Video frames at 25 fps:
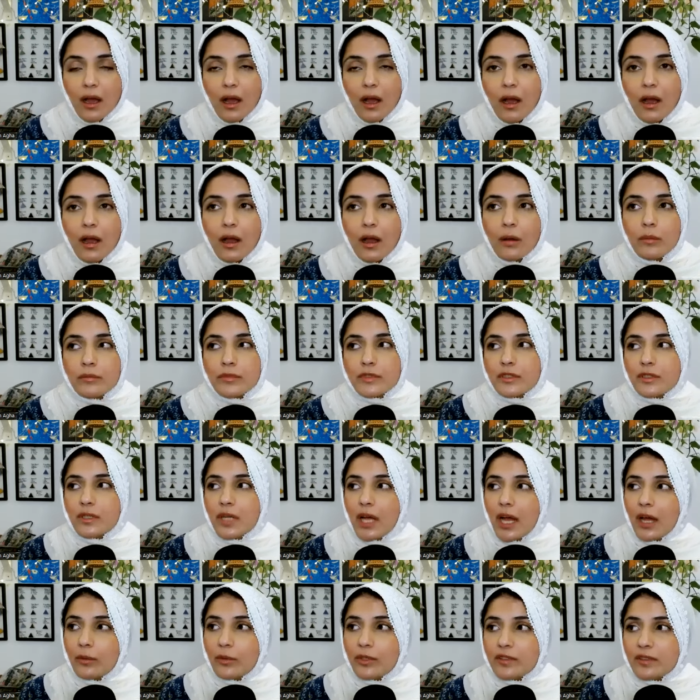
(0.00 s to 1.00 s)
um,
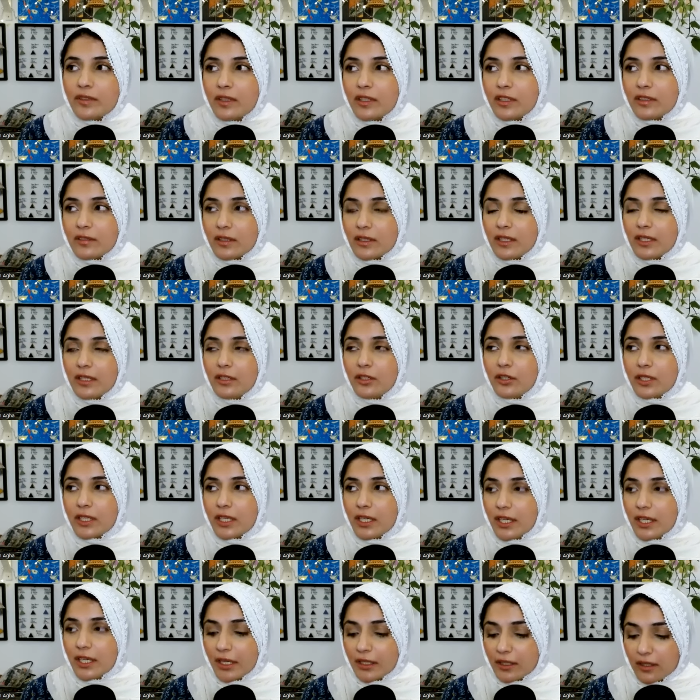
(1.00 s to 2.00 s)
i was
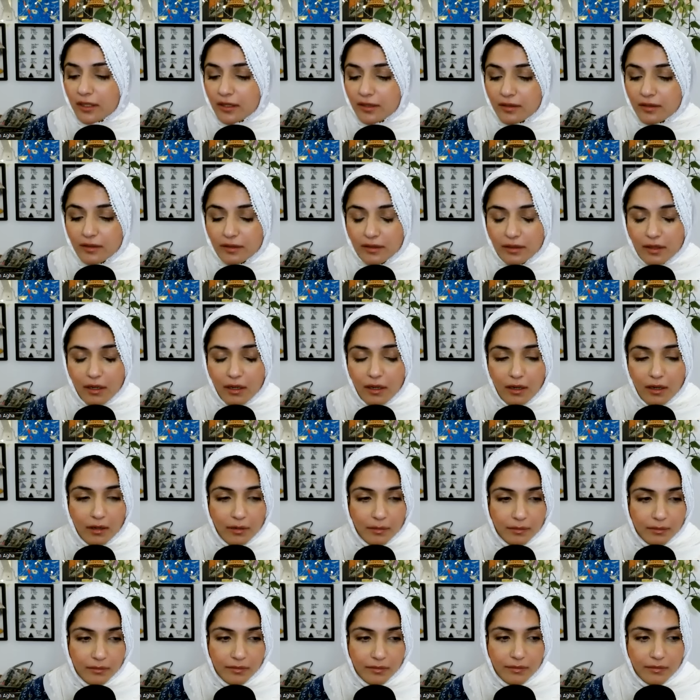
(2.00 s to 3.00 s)
looking at this
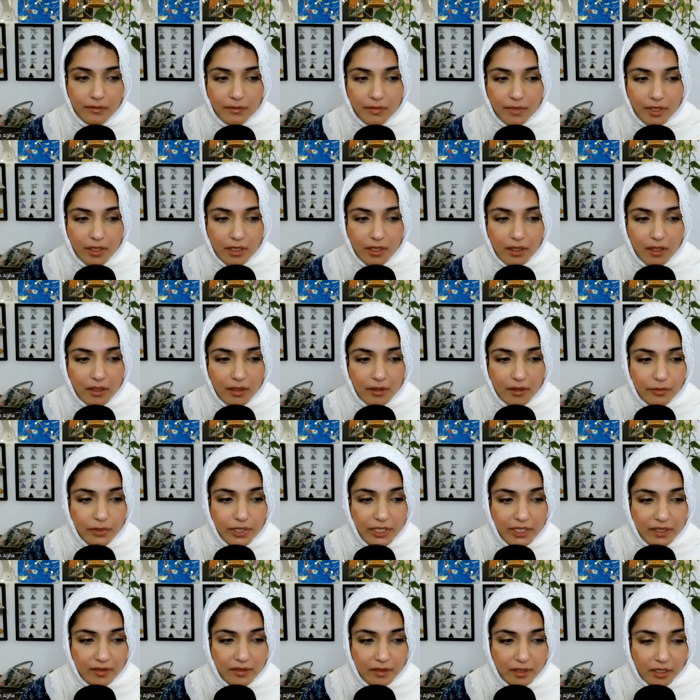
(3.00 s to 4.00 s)
um, uh,
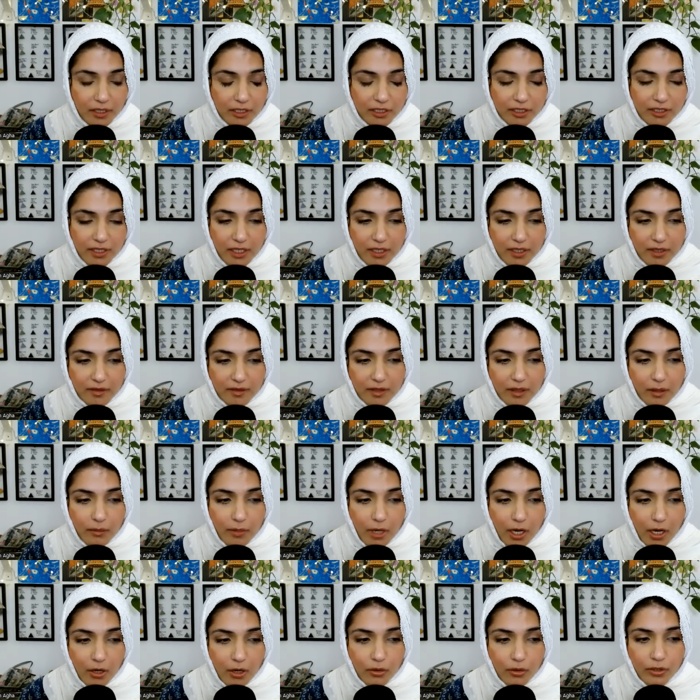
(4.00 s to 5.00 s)
research that has
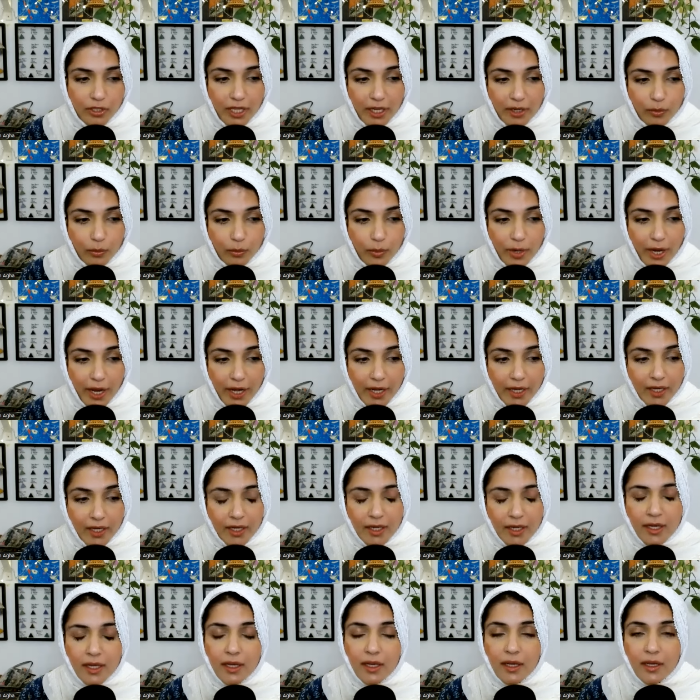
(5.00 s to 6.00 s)
come out that
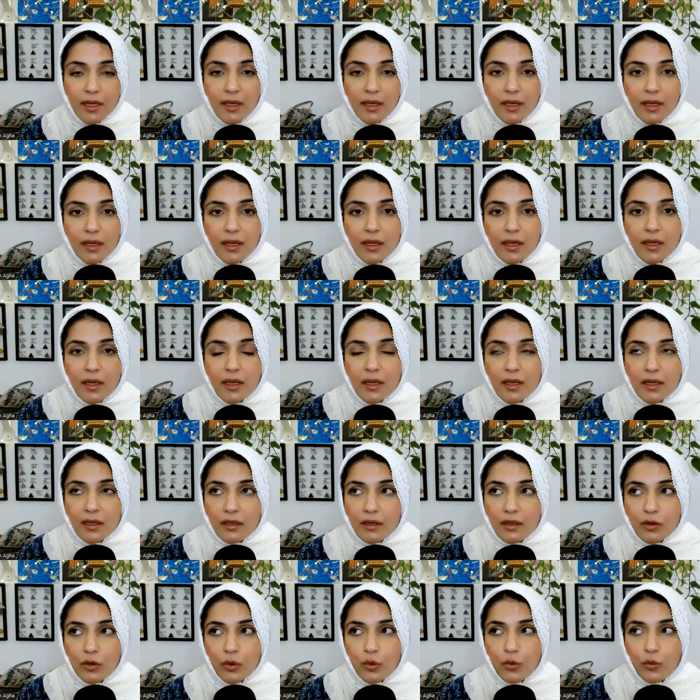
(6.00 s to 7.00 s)
when
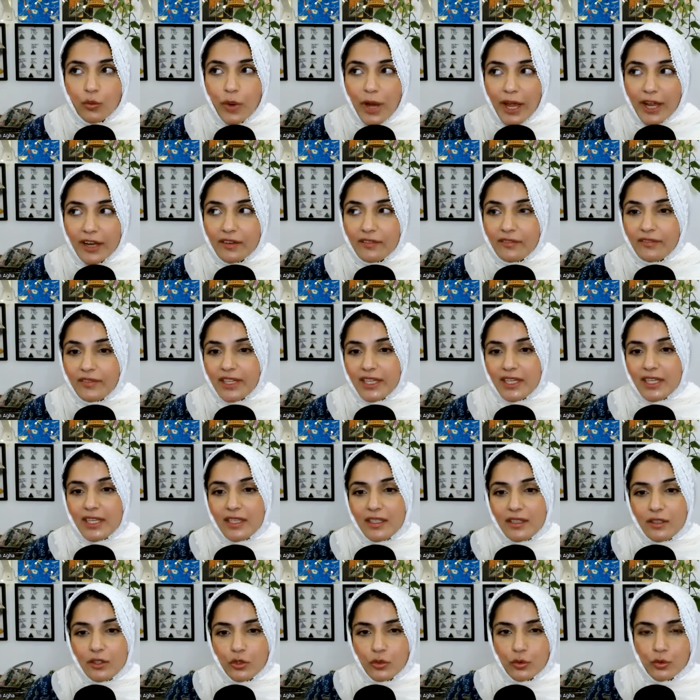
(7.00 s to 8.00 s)
when
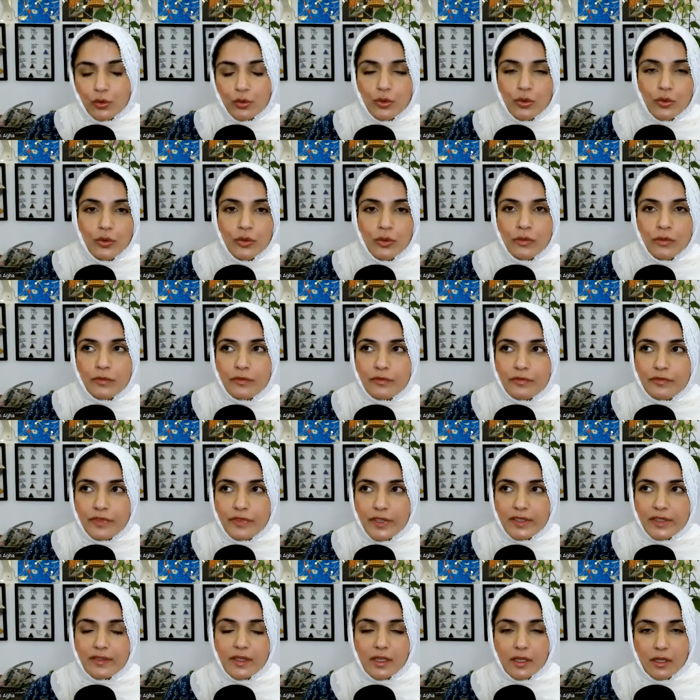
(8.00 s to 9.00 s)
we do
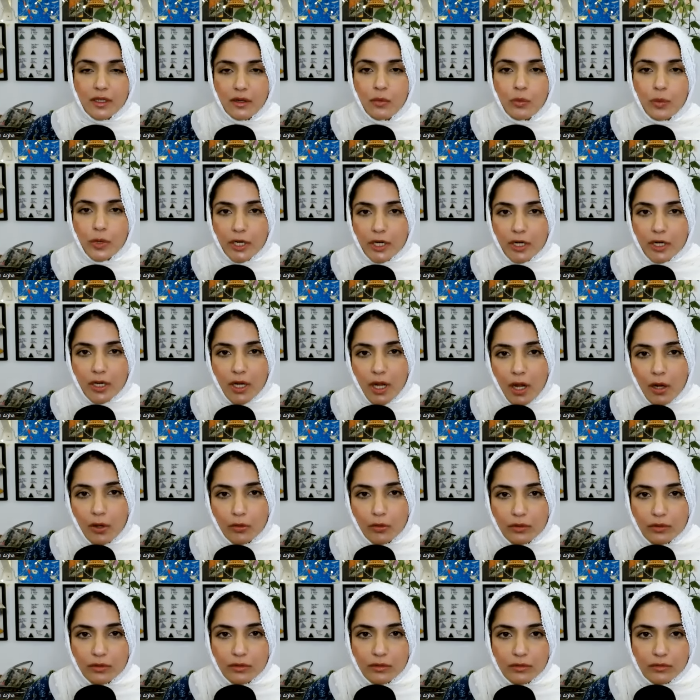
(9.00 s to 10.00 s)
physical
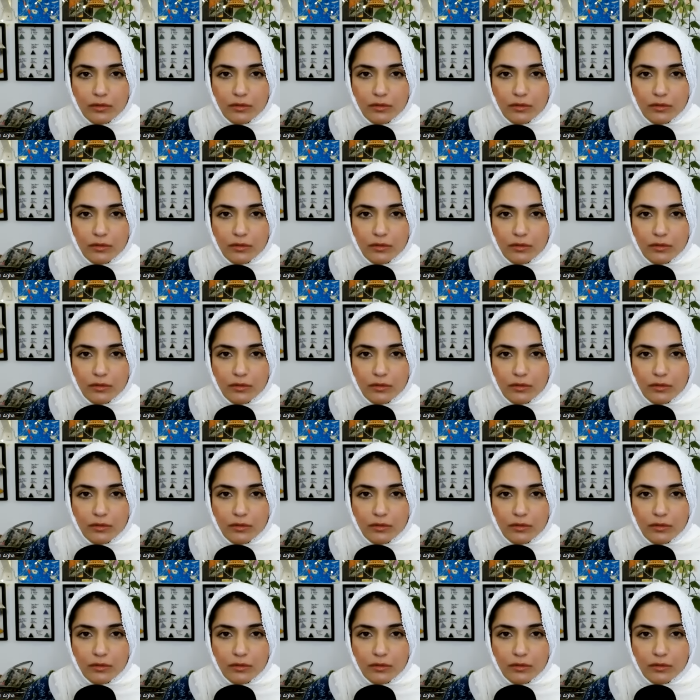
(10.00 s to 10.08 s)
workout